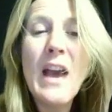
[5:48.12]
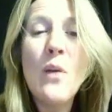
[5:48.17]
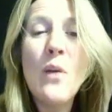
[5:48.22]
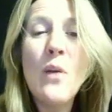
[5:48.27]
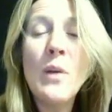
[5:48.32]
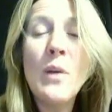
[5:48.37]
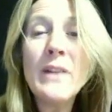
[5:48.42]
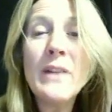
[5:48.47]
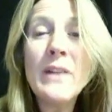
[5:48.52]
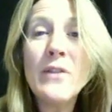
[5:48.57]

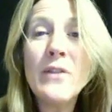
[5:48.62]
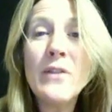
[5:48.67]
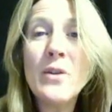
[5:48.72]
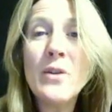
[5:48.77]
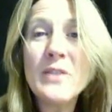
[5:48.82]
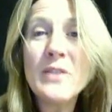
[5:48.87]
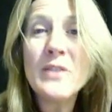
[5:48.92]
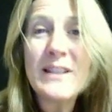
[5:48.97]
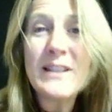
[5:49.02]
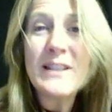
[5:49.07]
One of
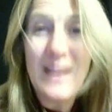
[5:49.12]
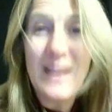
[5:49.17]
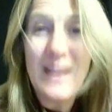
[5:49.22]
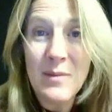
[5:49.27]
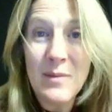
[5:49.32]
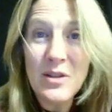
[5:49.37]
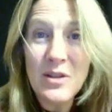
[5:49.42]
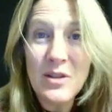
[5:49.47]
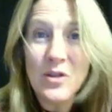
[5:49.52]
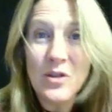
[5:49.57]
those
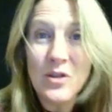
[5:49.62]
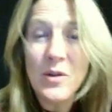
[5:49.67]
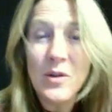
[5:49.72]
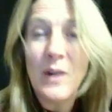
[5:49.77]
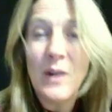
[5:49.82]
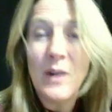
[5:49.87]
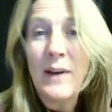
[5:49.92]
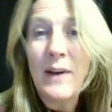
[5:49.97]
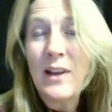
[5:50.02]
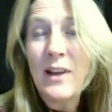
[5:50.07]
assignments you'll do on
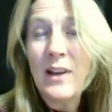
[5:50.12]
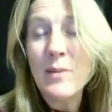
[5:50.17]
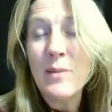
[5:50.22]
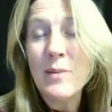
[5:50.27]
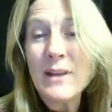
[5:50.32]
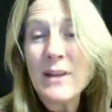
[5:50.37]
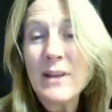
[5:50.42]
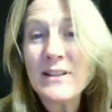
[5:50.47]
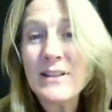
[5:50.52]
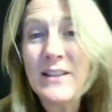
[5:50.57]
a regular
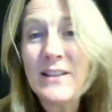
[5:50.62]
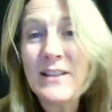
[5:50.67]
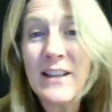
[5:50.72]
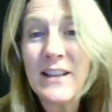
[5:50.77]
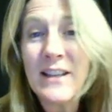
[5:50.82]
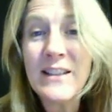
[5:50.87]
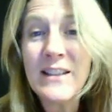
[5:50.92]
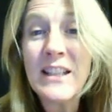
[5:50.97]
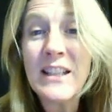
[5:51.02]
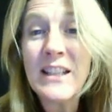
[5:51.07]
basis
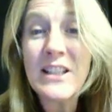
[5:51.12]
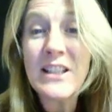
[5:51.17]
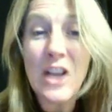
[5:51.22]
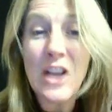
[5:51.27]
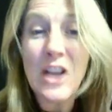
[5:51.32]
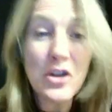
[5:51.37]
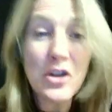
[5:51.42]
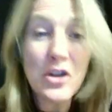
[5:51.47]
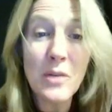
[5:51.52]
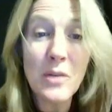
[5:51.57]
is the
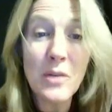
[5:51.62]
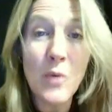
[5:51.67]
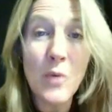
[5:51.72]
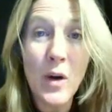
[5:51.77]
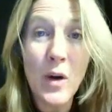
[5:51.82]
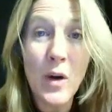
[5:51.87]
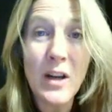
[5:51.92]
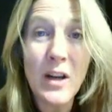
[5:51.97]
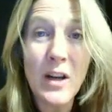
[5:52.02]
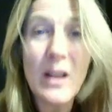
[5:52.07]
discussion
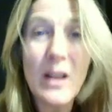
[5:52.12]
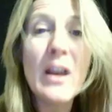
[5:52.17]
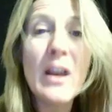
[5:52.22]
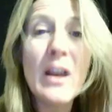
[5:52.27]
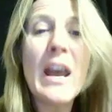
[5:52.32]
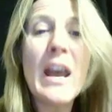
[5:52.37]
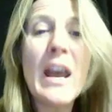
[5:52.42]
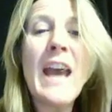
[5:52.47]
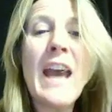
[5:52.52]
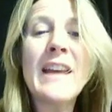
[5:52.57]
board.
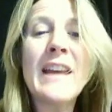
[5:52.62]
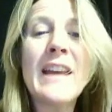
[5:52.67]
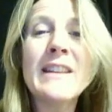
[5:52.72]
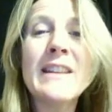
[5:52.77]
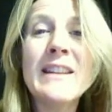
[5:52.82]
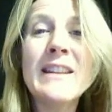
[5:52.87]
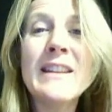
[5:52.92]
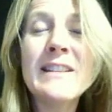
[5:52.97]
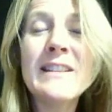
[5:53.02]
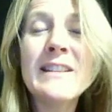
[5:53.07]

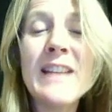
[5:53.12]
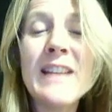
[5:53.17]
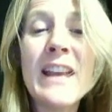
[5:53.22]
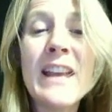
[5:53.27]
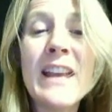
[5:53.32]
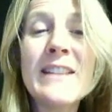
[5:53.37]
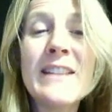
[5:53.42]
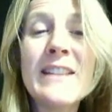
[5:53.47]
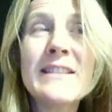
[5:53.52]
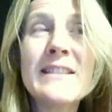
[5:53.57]
And this
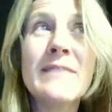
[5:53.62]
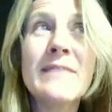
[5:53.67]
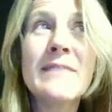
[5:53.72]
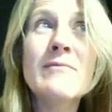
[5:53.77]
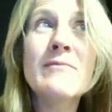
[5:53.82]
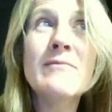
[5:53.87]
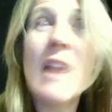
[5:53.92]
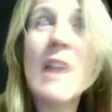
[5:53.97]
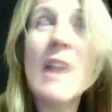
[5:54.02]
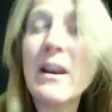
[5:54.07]
is
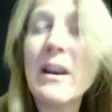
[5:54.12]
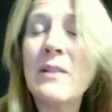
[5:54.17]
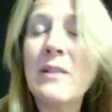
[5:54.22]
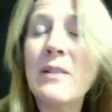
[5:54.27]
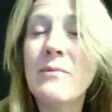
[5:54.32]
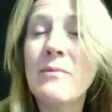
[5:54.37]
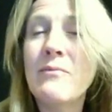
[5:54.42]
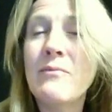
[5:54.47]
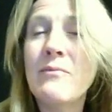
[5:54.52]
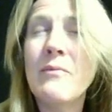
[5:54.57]
not
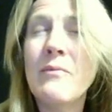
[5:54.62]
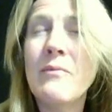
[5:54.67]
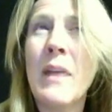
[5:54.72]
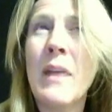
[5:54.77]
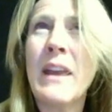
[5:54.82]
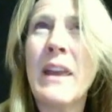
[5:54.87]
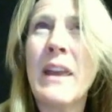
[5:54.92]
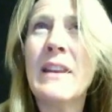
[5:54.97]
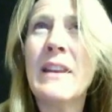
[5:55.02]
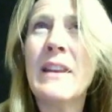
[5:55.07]
a
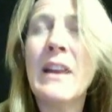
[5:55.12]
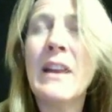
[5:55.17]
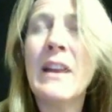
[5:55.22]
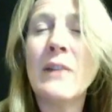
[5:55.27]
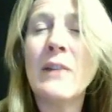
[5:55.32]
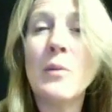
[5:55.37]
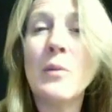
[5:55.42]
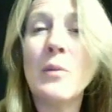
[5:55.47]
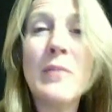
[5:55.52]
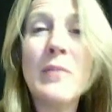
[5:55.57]

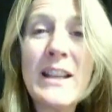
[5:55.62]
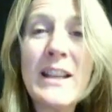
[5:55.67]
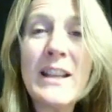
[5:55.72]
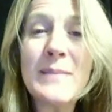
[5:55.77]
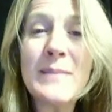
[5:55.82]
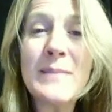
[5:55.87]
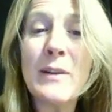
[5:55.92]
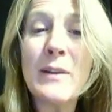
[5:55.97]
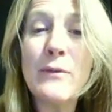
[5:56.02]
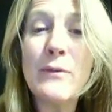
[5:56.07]

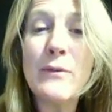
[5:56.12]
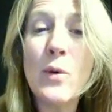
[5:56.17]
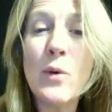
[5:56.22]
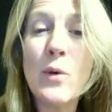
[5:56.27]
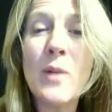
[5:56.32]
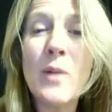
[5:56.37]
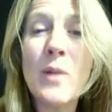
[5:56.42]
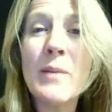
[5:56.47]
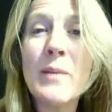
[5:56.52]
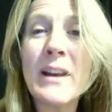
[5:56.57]
replacement
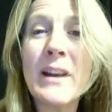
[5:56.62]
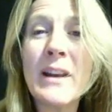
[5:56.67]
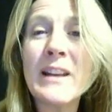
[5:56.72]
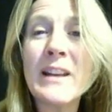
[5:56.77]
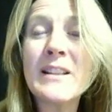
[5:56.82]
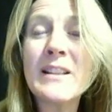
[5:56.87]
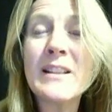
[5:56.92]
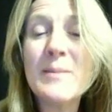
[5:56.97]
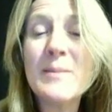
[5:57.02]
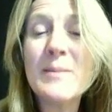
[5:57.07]
for, but an
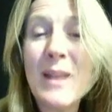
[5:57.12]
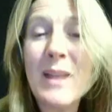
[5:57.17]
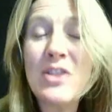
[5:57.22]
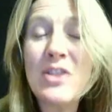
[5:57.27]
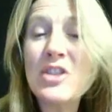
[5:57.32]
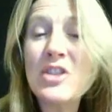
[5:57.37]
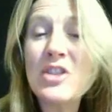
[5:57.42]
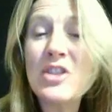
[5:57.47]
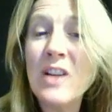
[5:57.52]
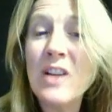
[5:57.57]

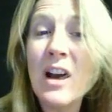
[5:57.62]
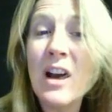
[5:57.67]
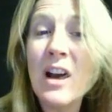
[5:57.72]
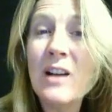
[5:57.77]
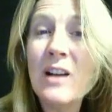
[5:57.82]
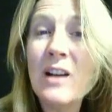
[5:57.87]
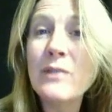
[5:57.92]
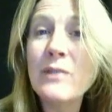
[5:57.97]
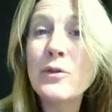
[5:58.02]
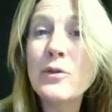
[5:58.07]
expansion
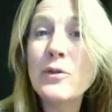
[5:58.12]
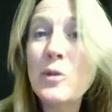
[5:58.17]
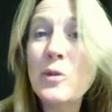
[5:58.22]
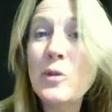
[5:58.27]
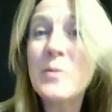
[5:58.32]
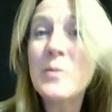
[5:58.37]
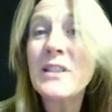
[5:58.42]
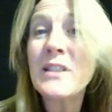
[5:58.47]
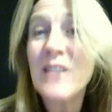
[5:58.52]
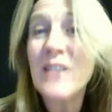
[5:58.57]
of
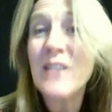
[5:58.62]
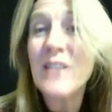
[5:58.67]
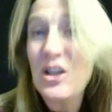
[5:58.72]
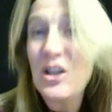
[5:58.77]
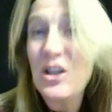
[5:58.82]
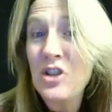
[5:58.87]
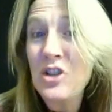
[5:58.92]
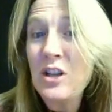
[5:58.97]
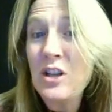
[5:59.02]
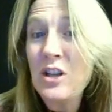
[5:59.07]
group
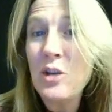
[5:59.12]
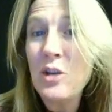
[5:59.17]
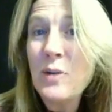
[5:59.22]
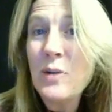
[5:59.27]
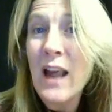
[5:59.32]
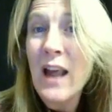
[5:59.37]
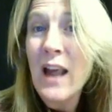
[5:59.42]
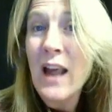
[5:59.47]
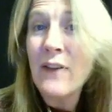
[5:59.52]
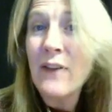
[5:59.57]
discussion that you
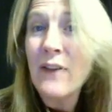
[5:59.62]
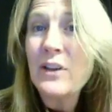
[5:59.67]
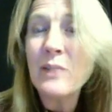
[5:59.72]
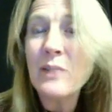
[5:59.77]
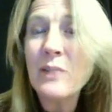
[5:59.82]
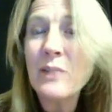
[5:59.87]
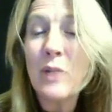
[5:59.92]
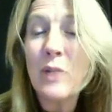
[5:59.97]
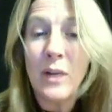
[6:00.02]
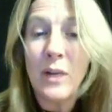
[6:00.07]
would have in a
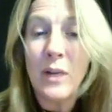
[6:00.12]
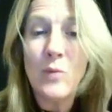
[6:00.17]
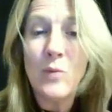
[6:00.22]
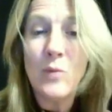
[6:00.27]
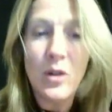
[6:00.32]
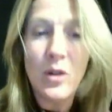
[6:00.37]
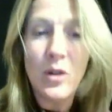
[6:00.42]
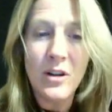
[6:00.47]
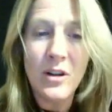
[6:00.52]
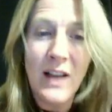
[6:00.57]
brick and
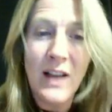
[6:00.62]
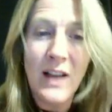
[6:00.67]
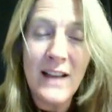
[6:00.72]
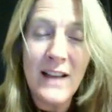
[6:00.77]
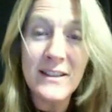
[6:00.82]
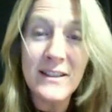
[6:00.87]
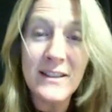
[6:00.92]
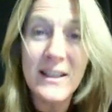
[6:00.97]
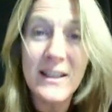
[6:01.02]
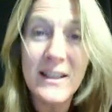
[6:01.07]
mortar
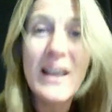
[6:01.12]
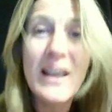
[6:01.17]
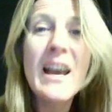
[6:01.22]
class.